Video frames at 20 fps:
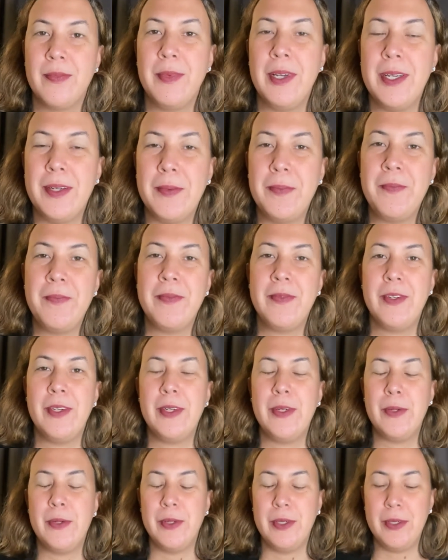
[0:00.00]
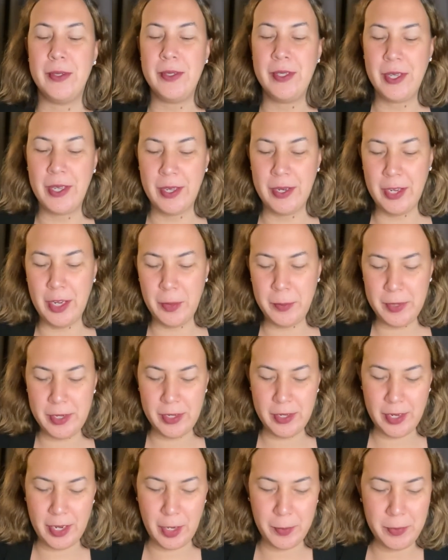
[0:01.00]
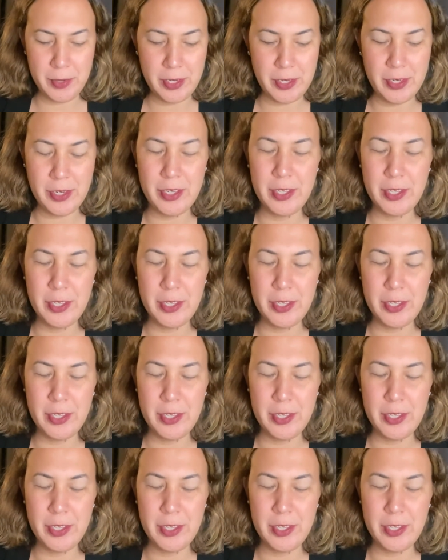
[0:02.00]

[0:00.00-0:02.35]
Wow, very cool. And how many